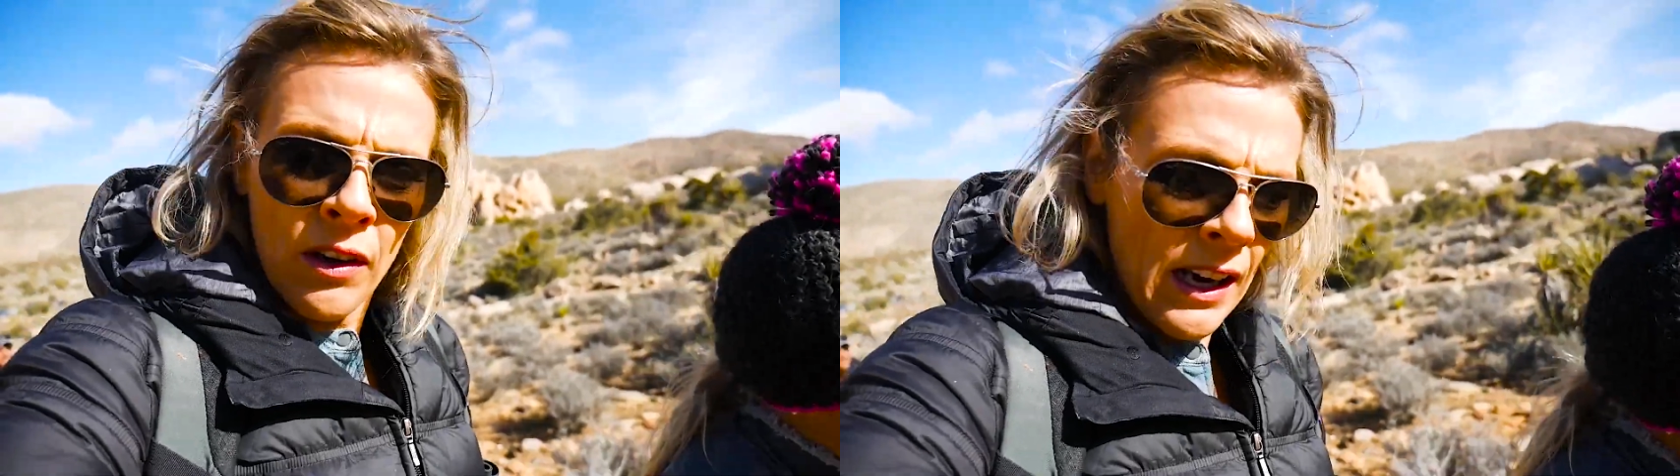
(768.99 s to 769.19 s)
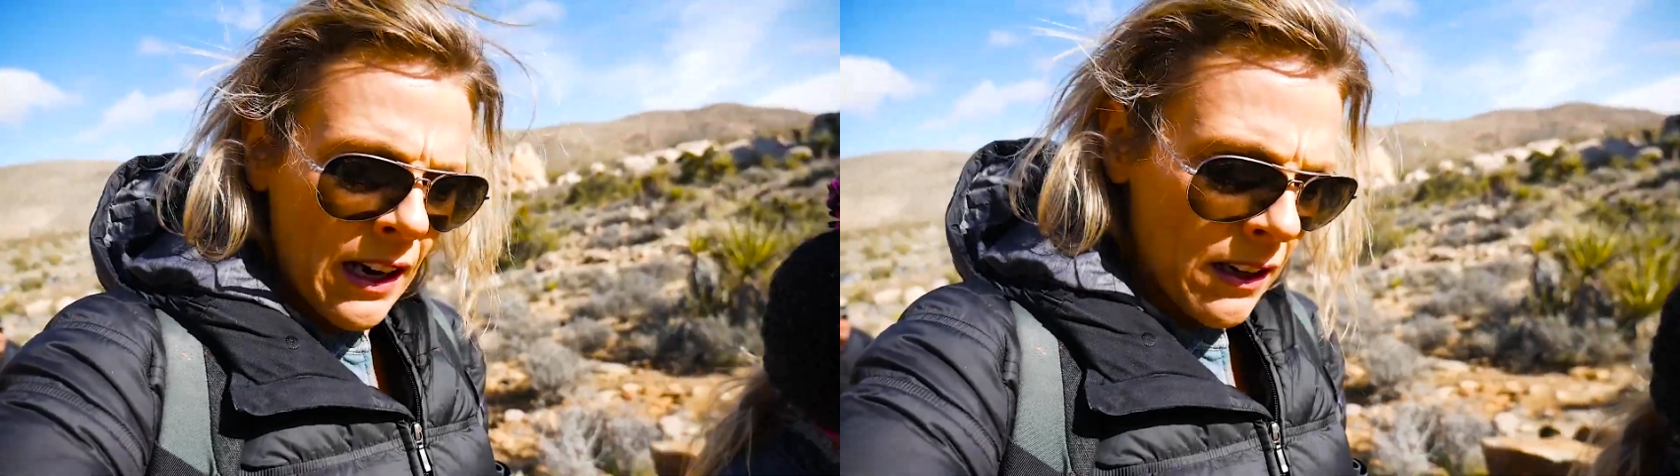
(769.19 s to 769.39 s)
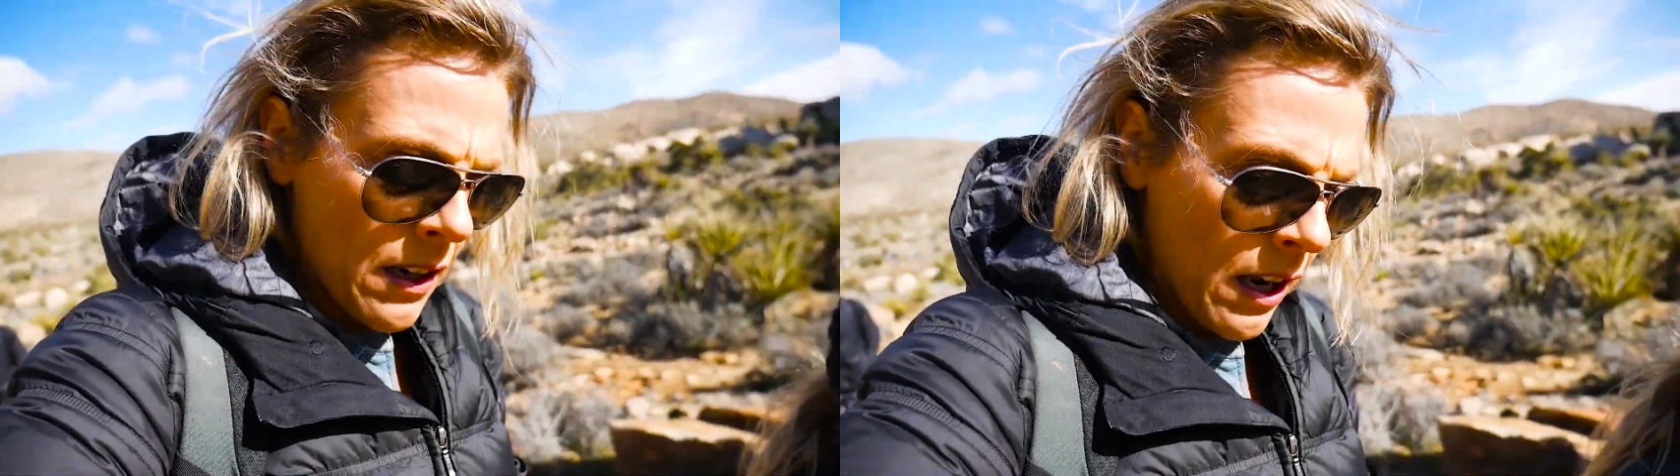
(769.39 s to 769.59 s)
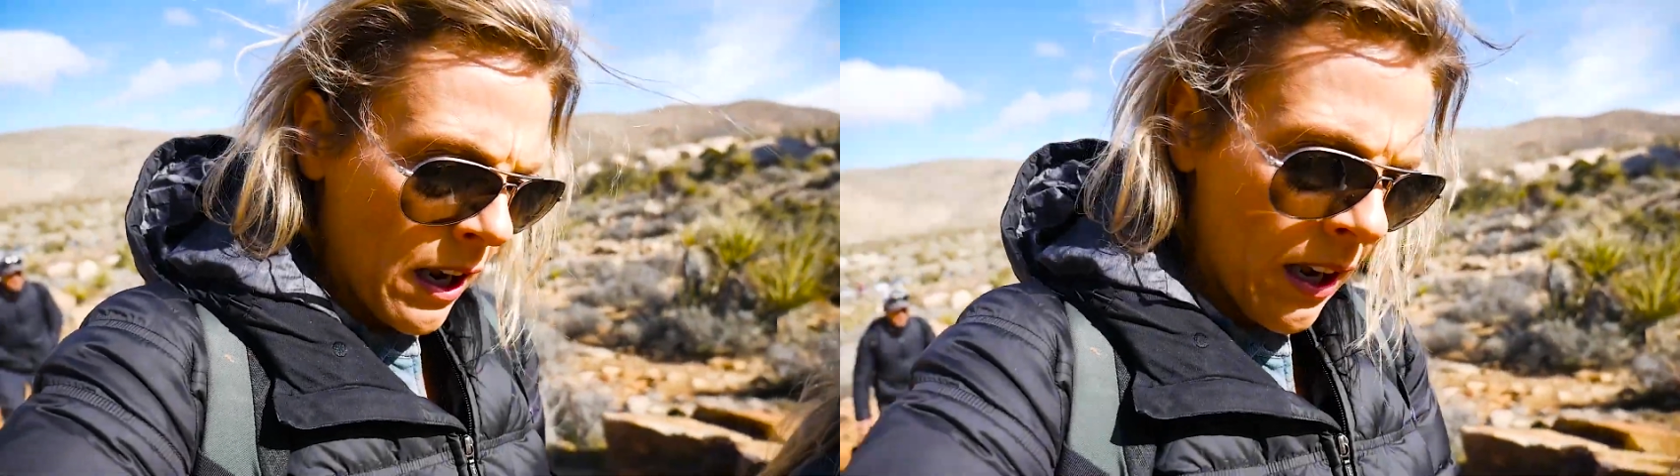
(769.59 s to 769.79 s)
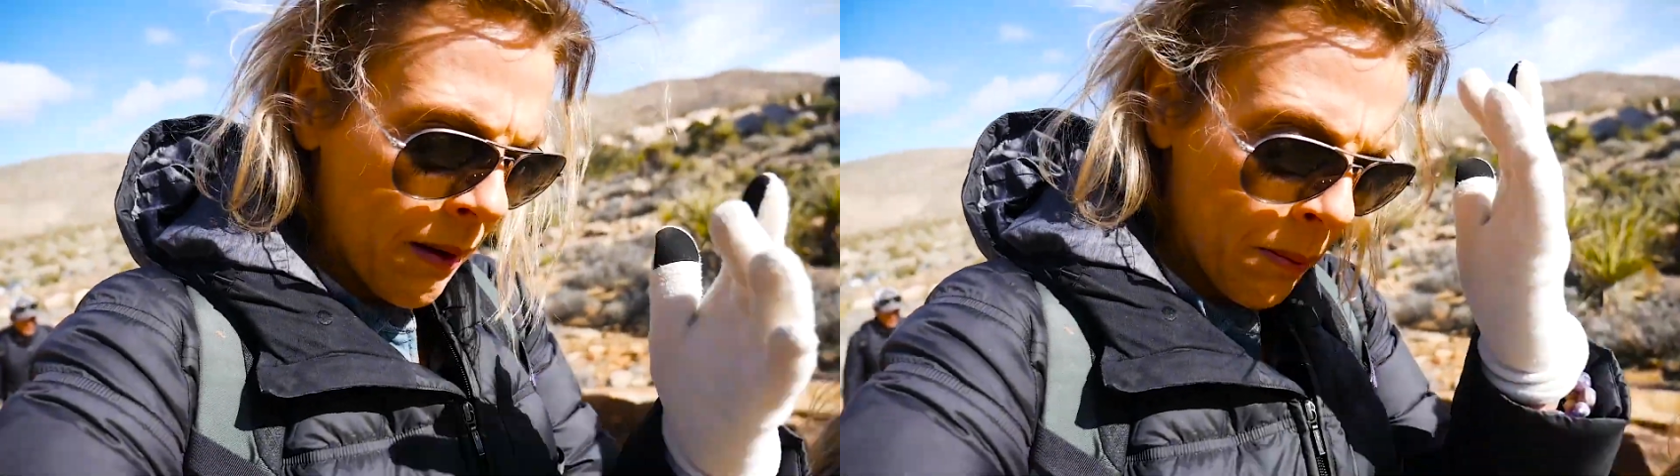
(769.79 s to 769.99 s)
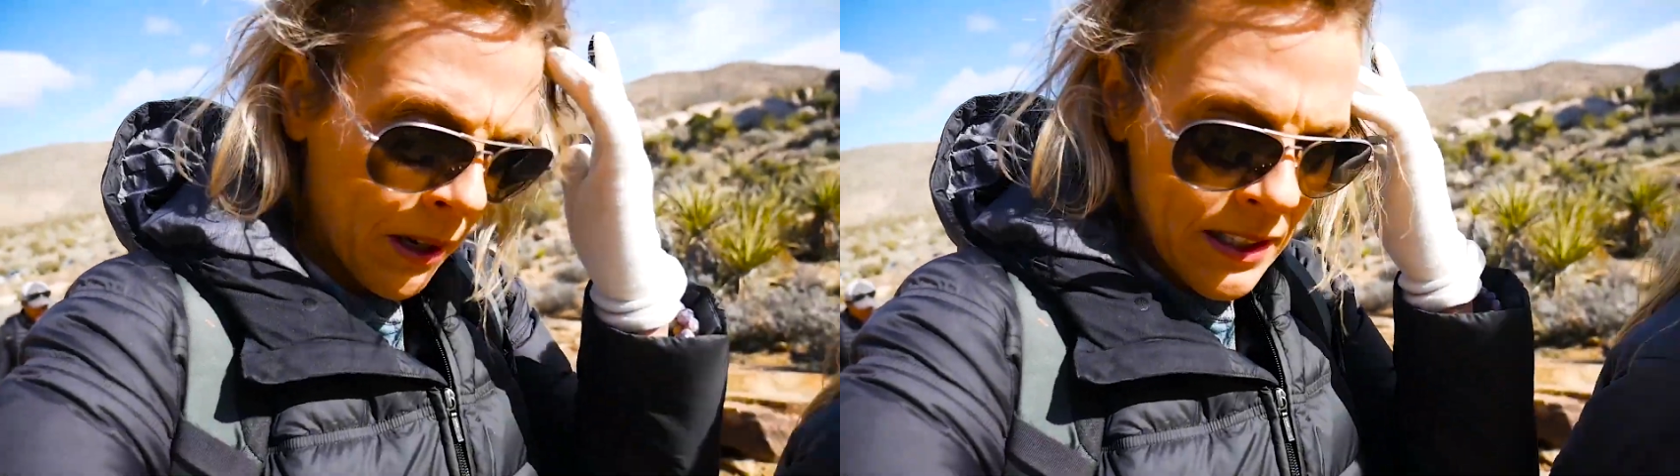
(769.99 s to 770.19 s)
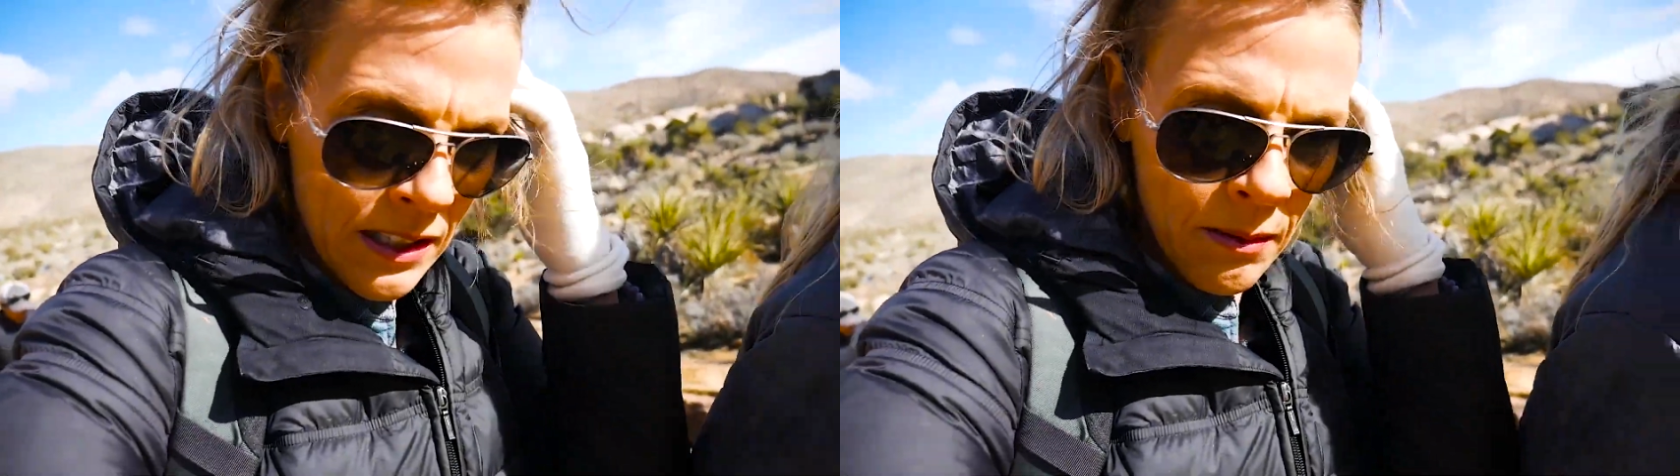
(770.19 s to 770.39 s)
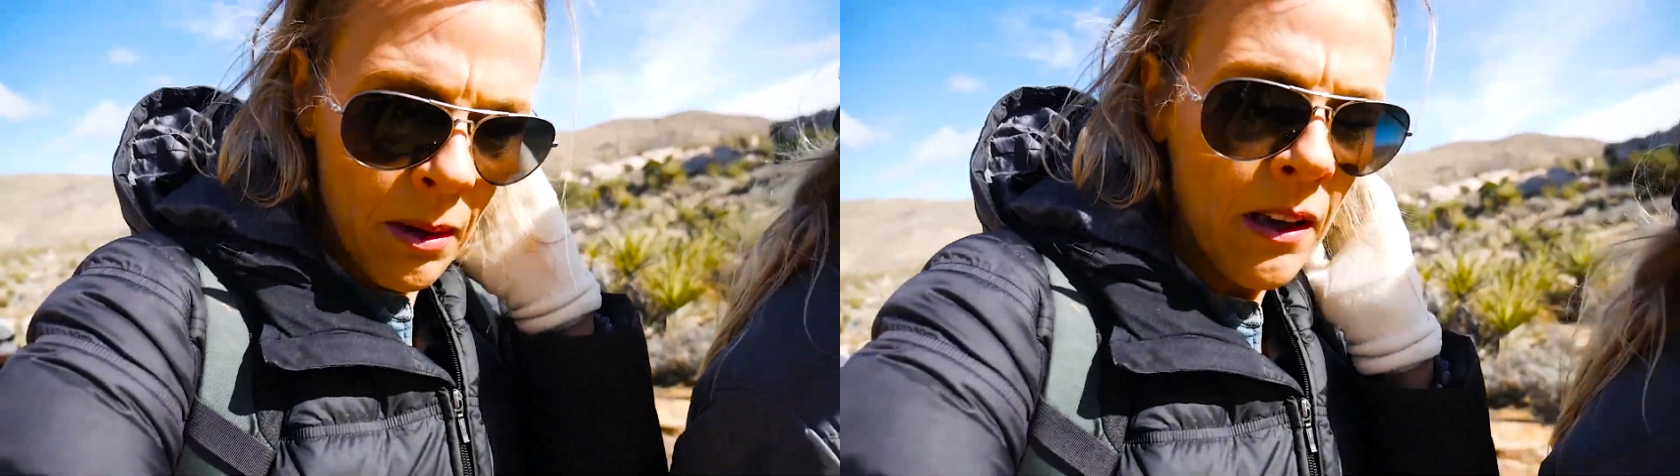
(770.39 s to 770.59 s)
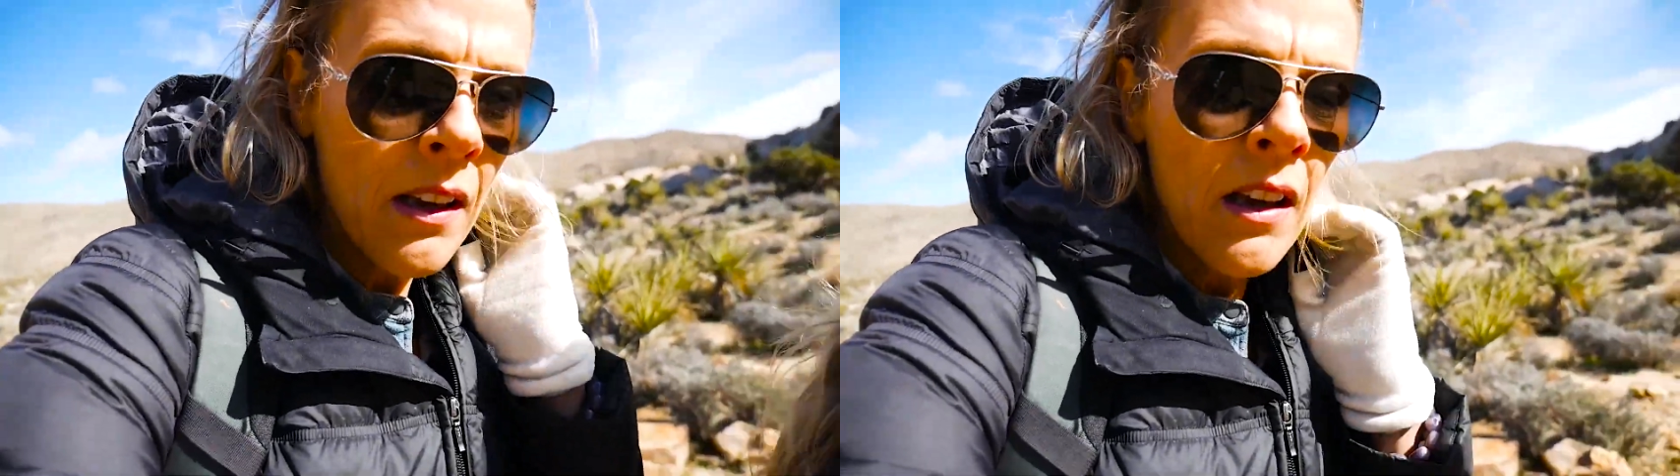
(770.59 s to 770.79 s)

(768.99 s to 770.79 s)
created by some